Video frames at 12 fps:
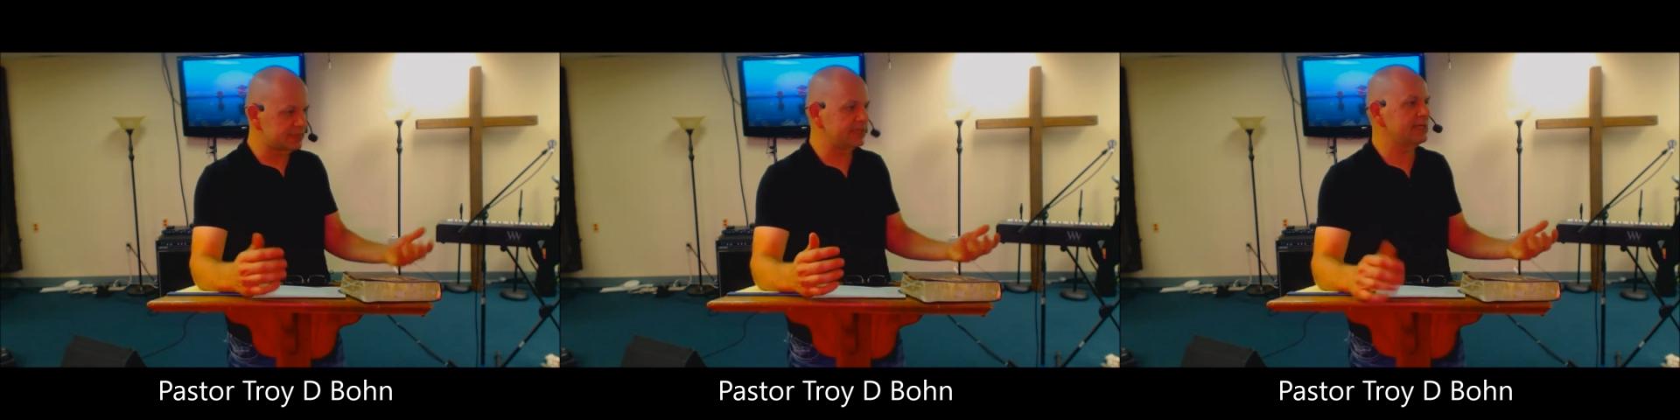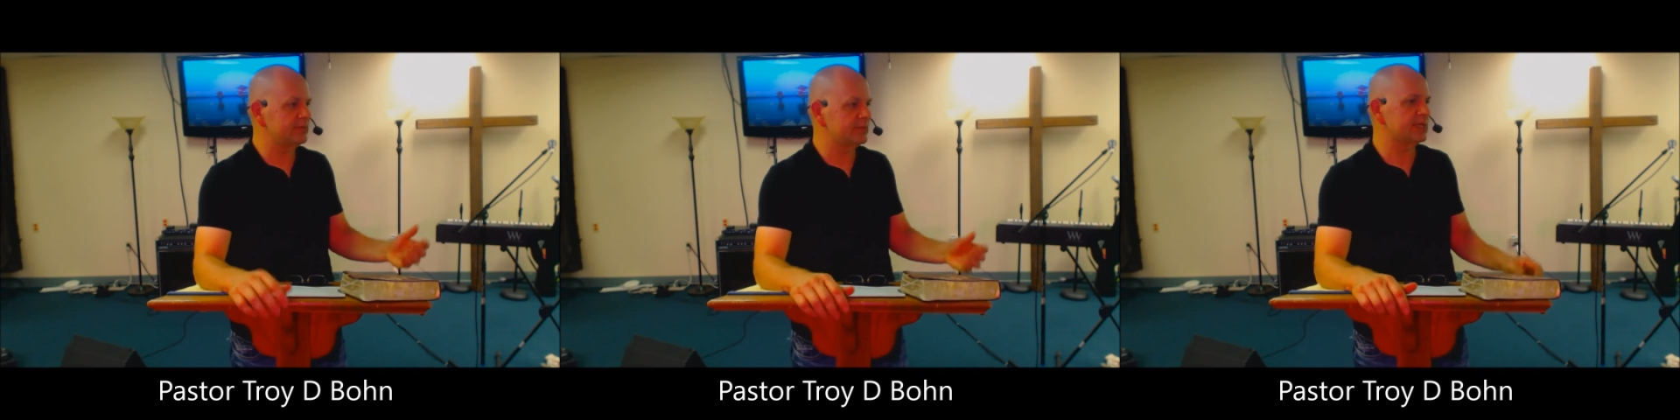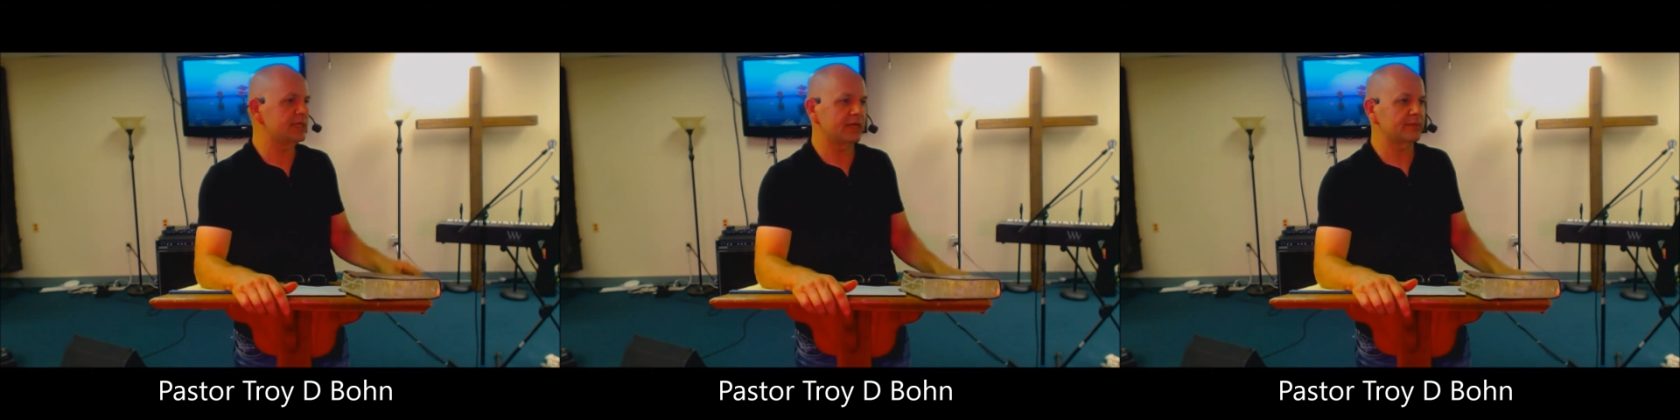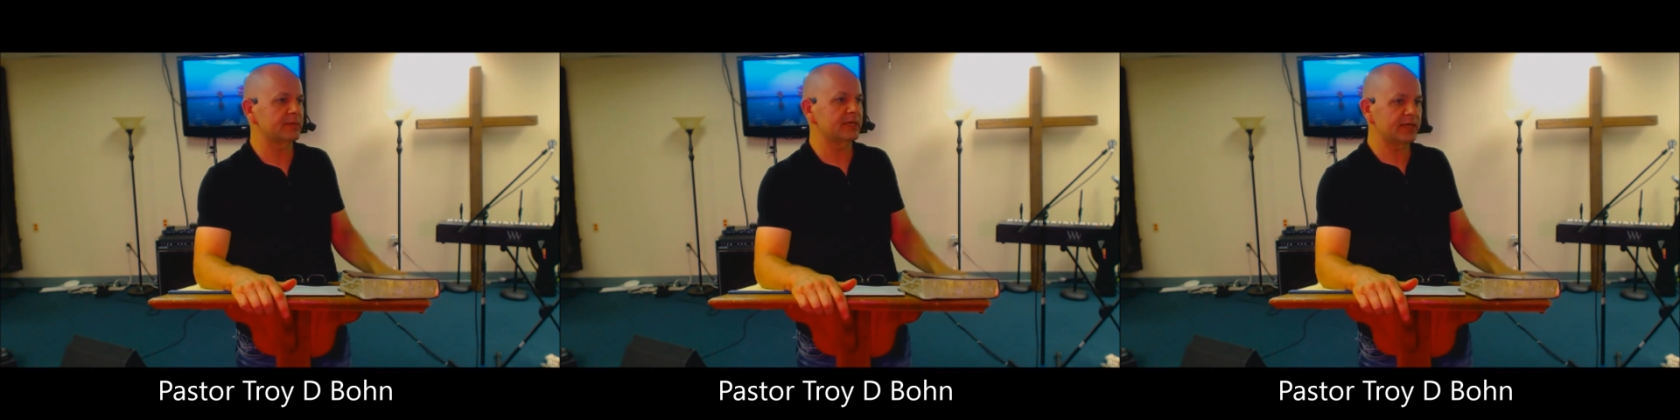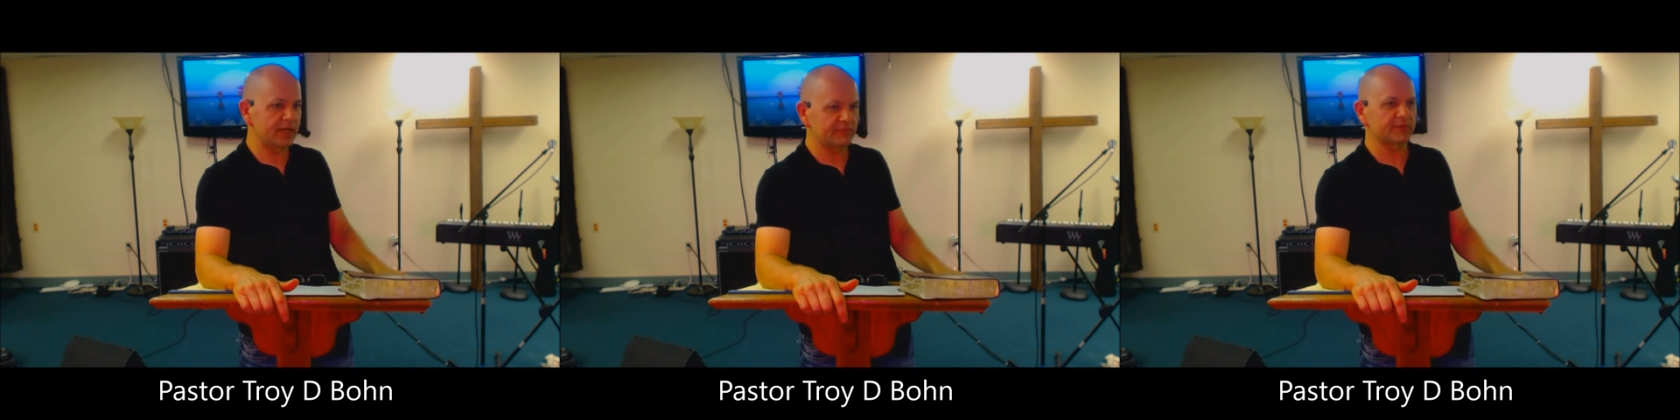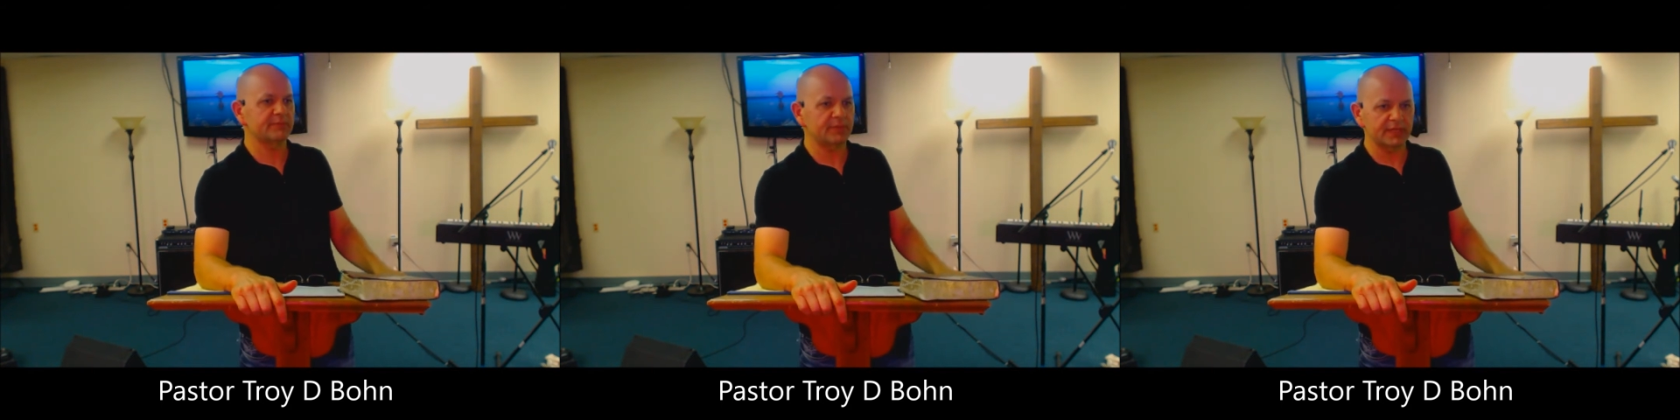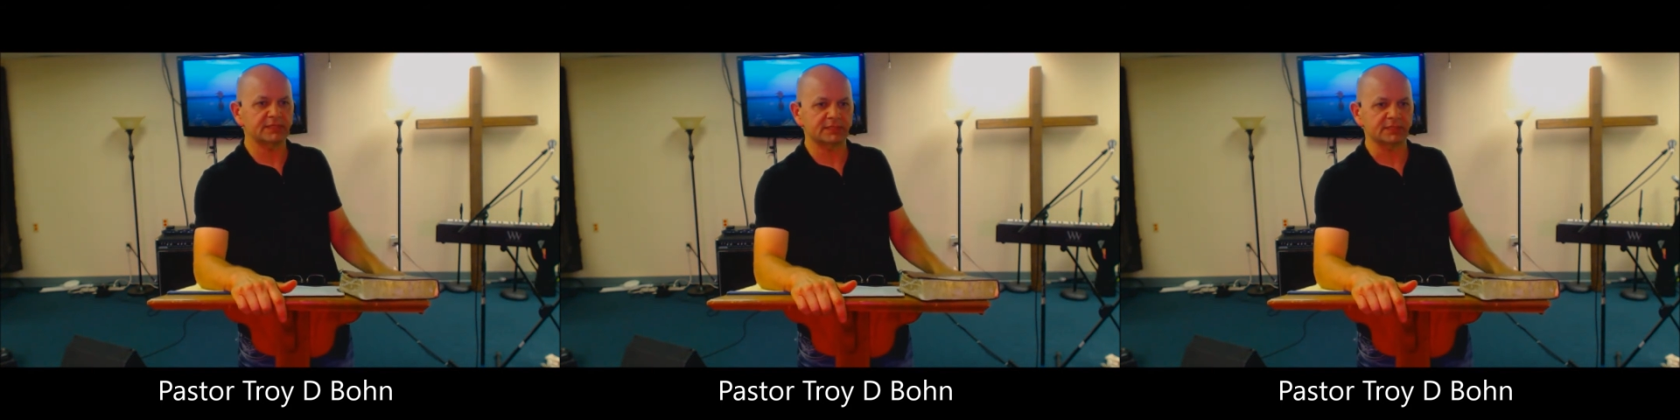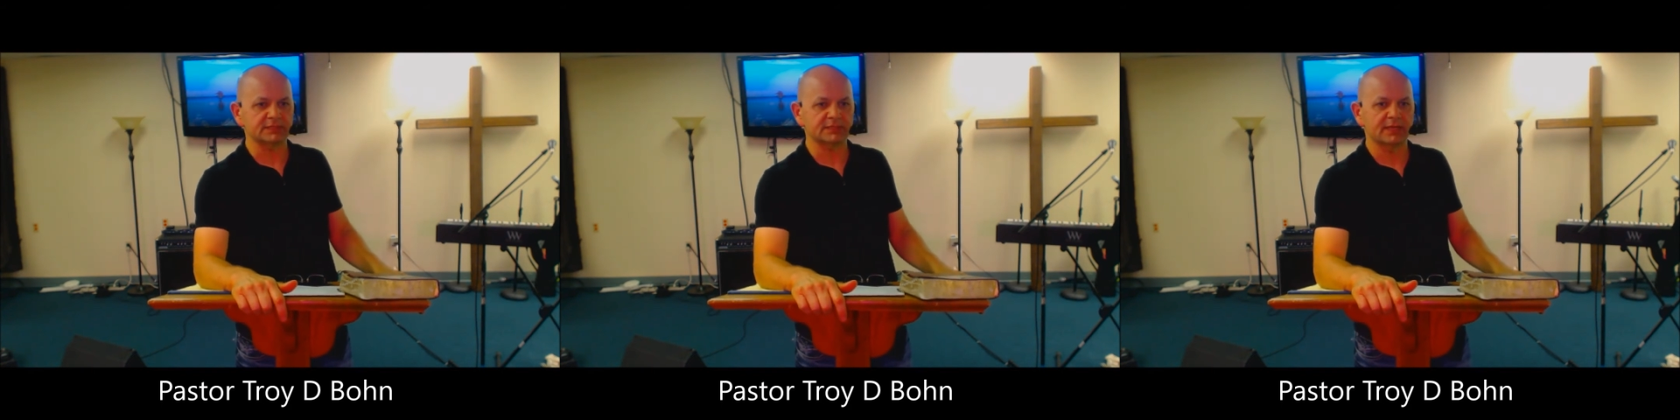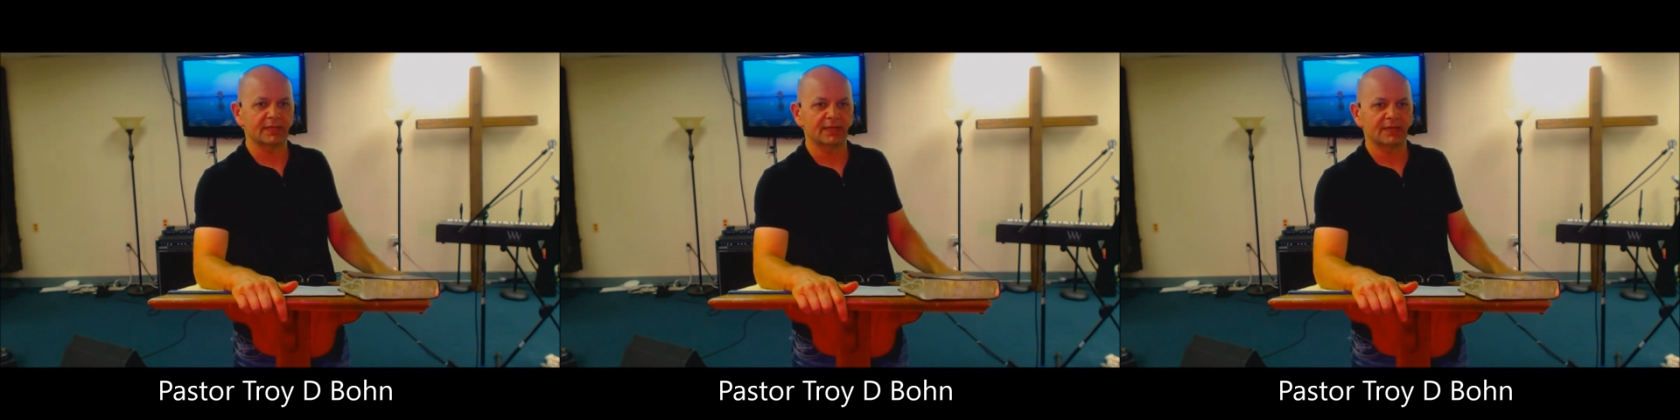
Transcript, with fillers: seated with Him in heavenly places,